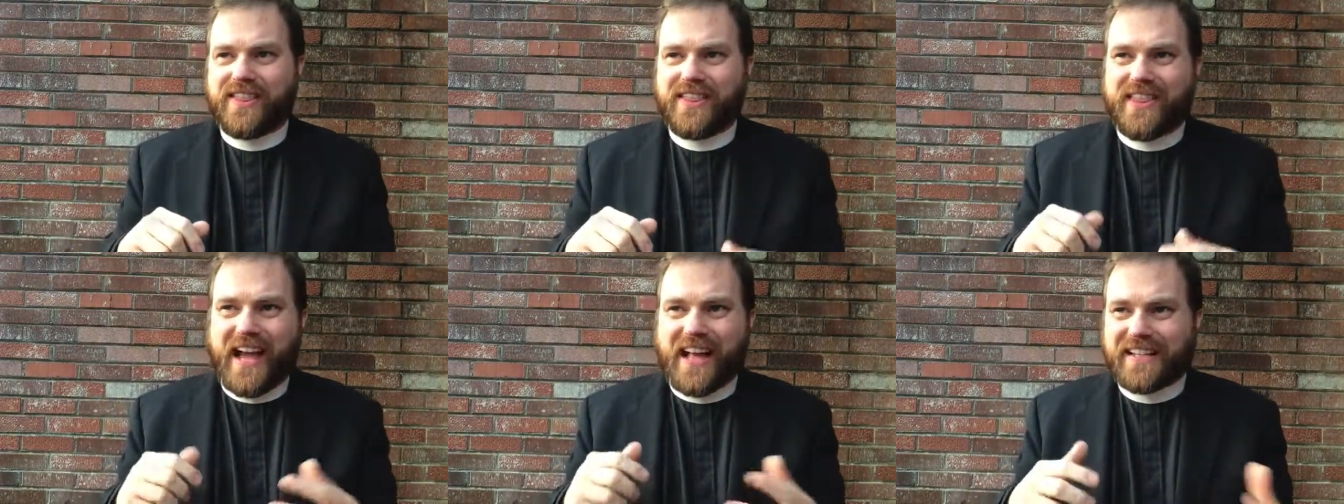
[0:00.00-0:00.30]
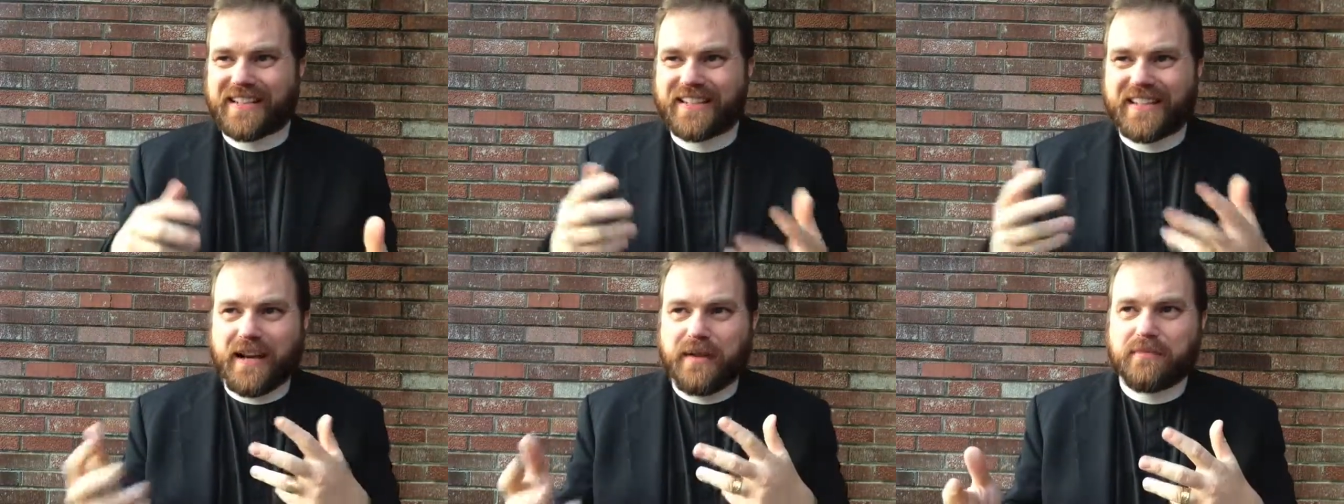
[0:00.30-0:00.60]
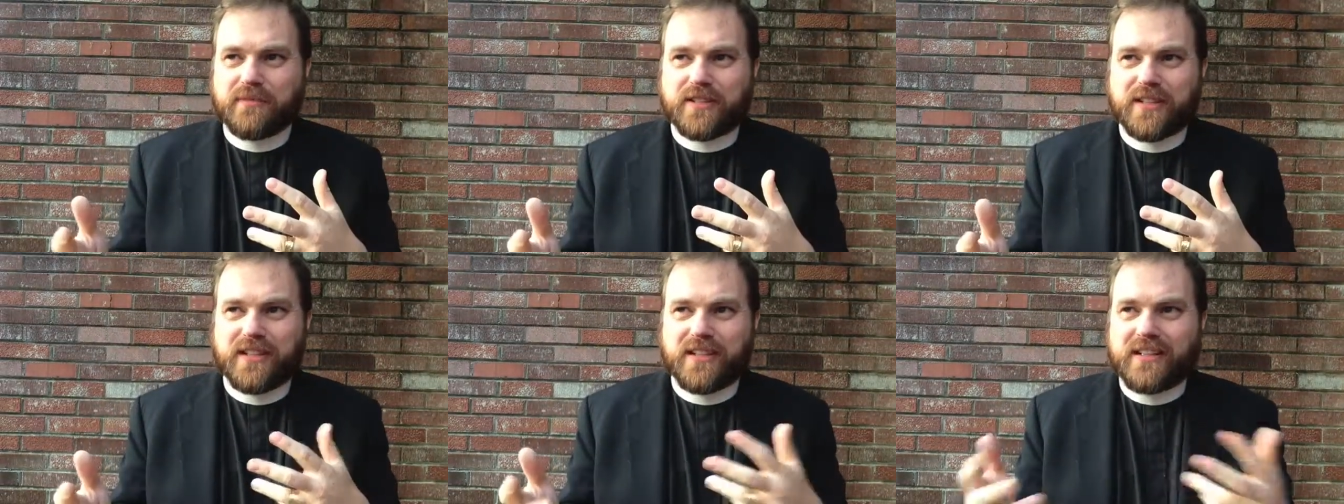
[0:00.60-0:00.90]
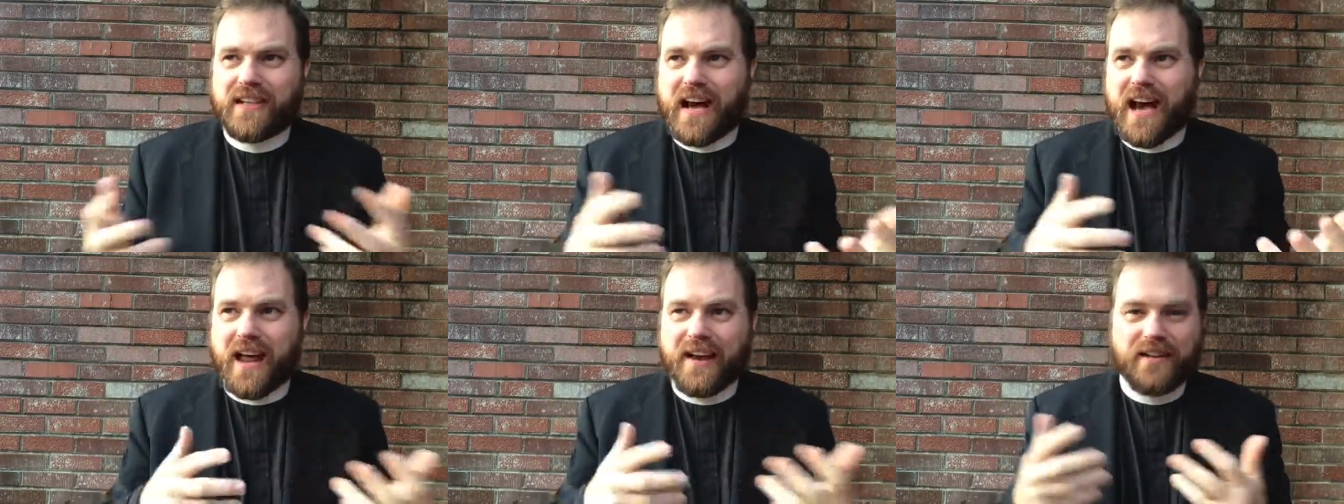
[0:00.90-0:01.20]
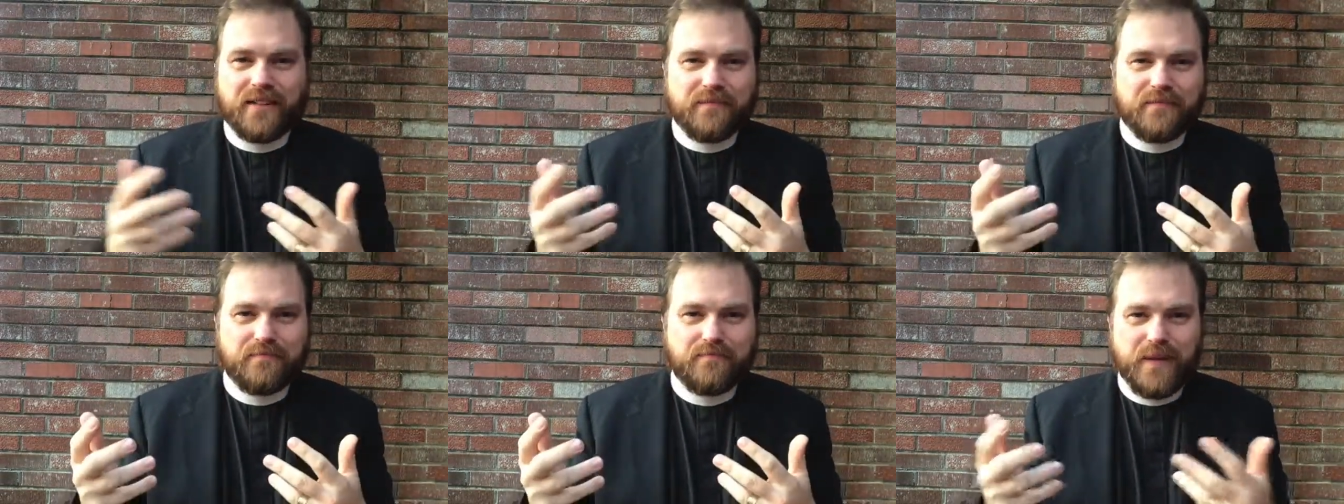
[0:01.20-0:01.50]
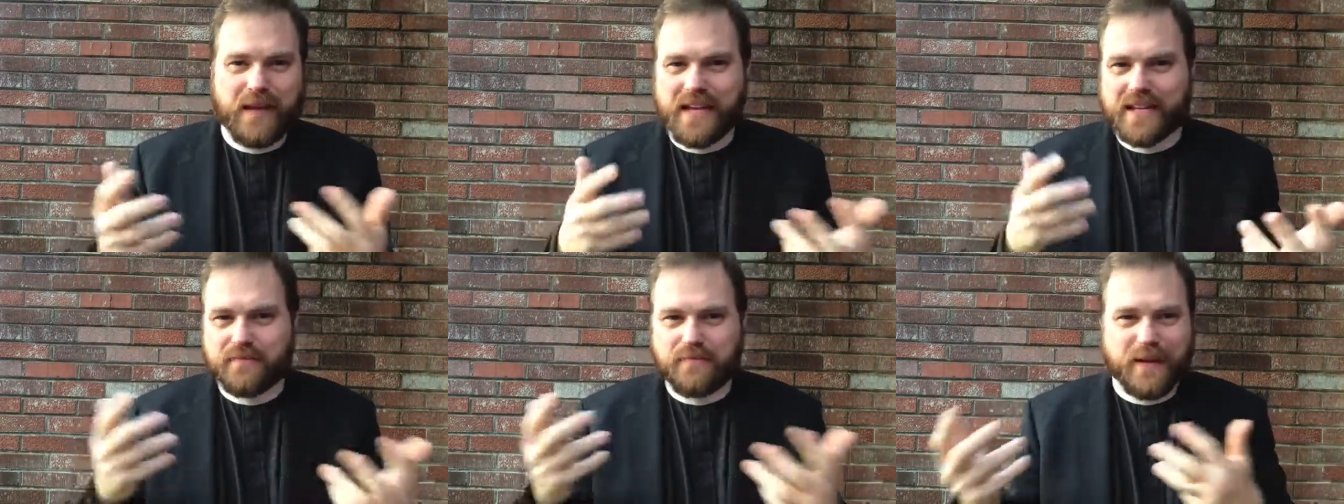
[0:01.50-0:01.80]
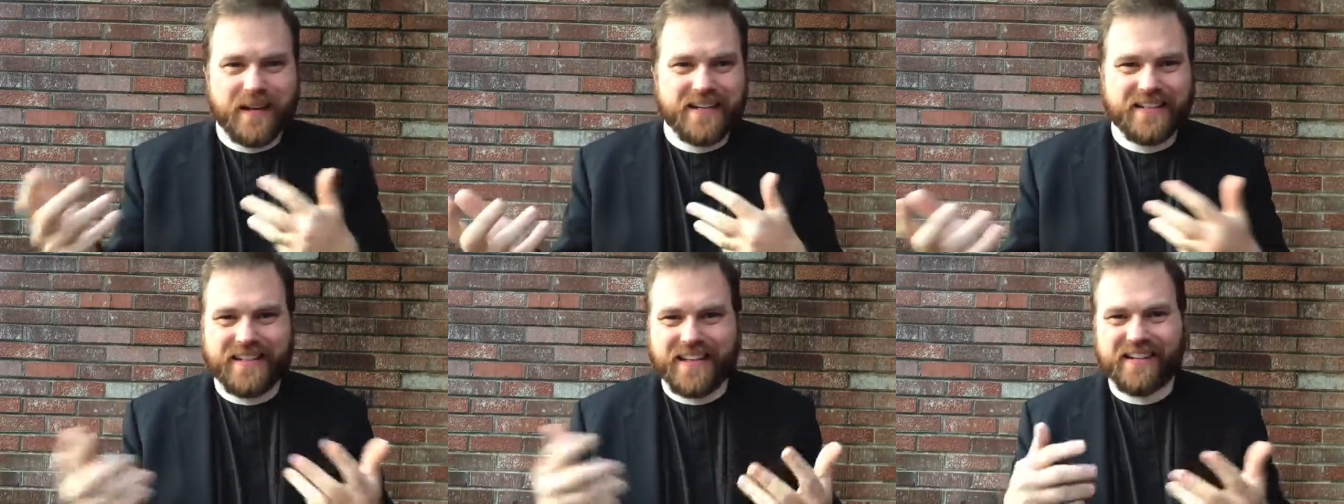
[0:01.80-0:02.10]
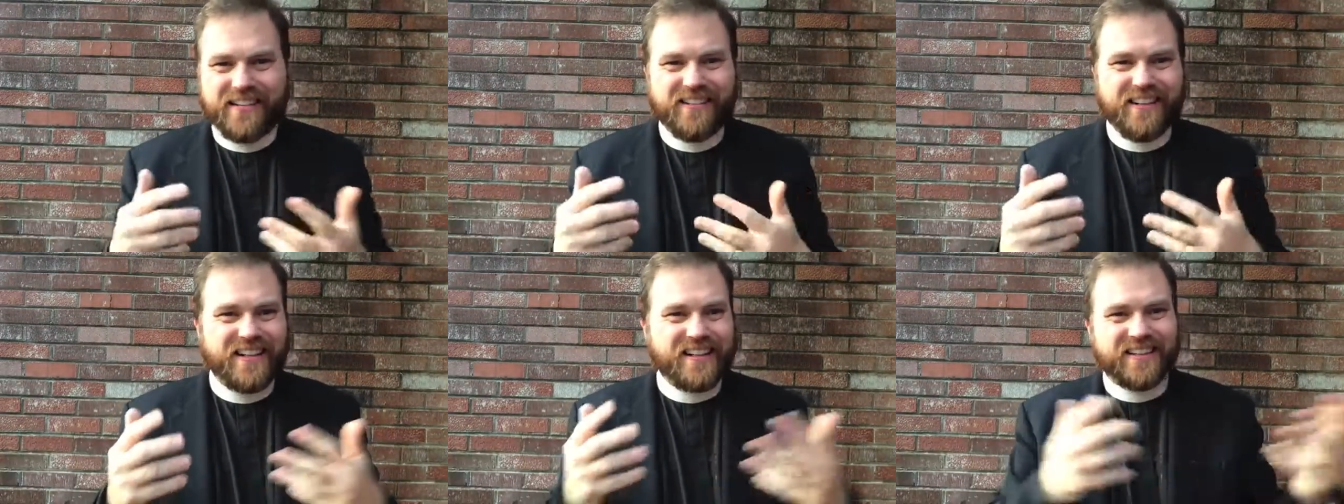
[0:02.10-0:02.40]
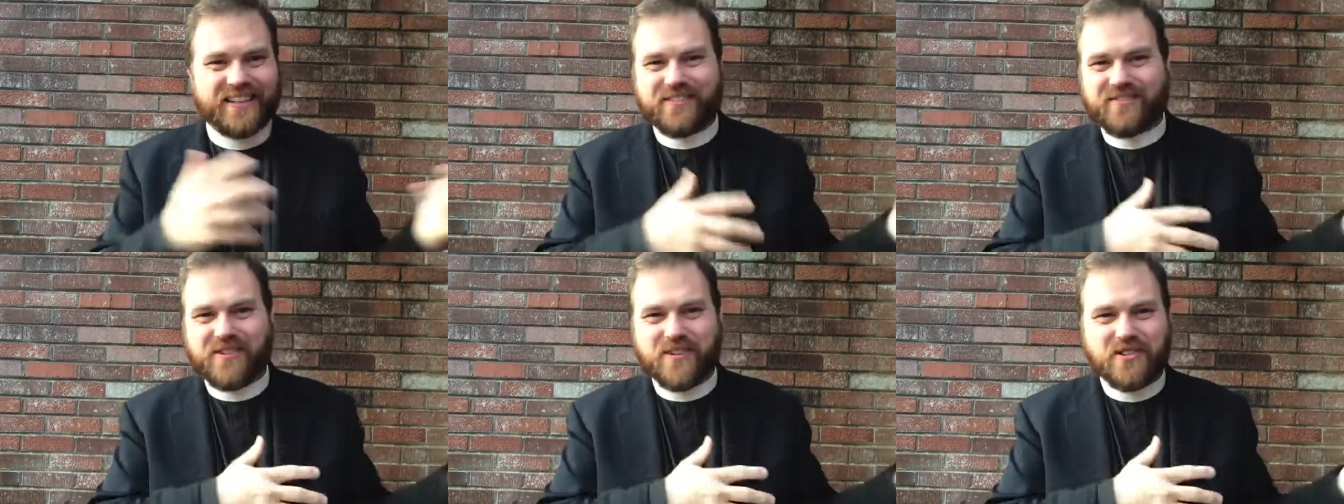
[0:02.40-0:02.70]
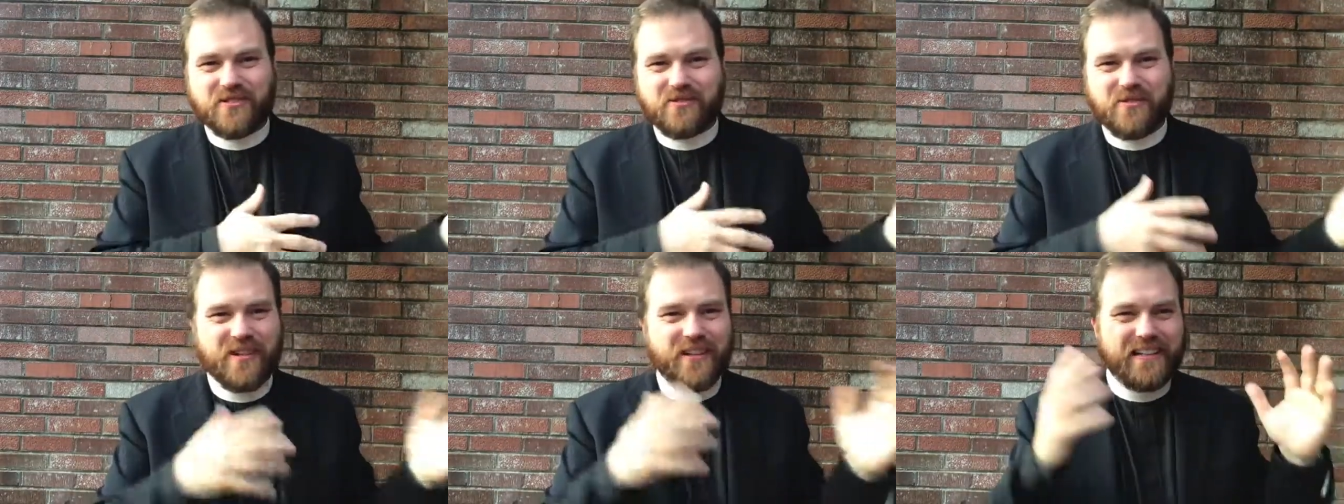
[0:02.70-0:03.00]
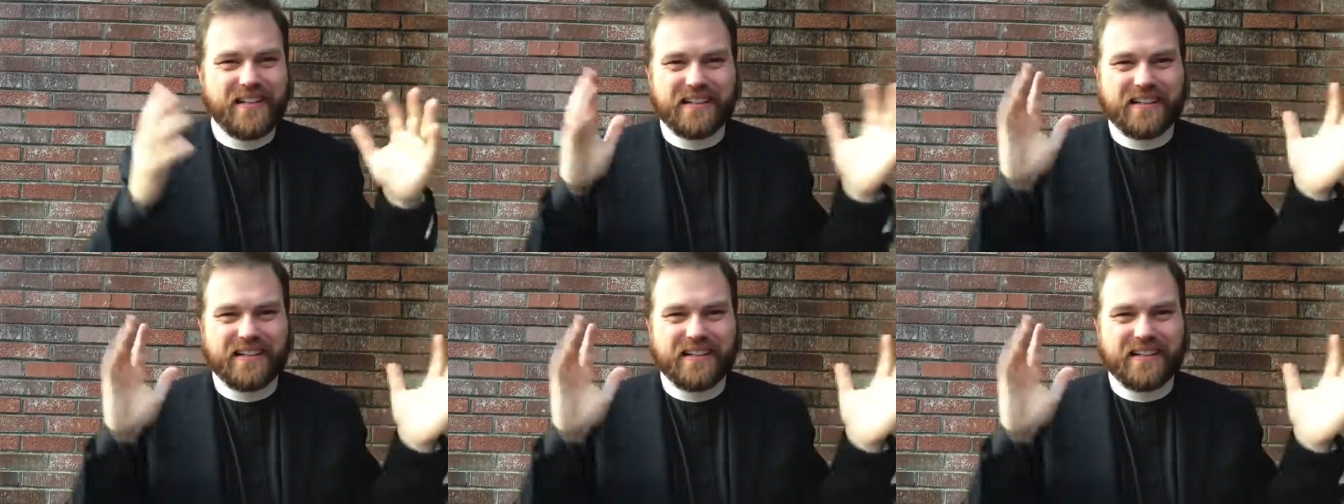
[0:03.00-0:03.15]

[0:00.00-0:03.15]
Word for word: that seemed to not be as big a deal as the first one.